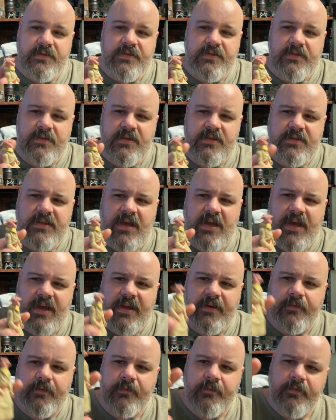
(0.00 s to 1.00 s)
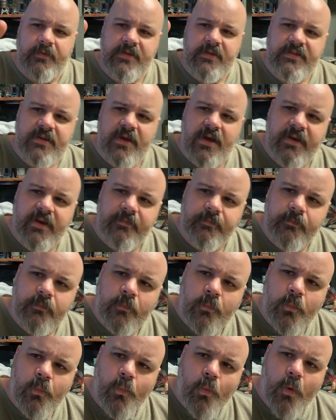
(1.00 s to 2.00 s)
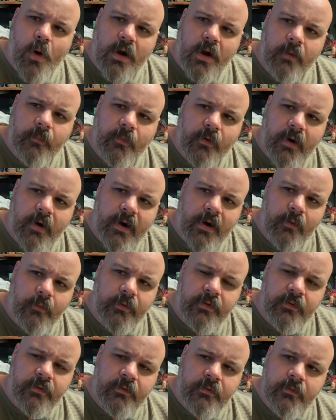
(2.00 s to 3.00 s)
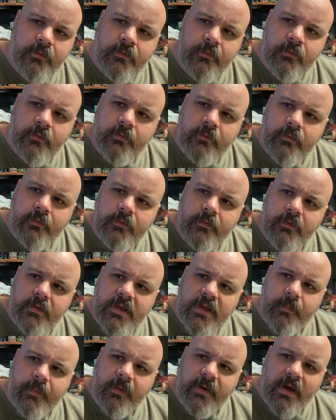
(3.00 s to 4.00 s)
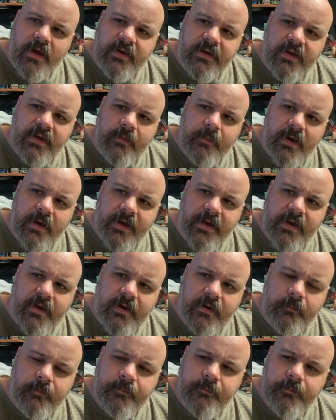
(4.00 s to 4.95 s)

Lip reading: This guy walk him around. Keep a goddamn eye on him.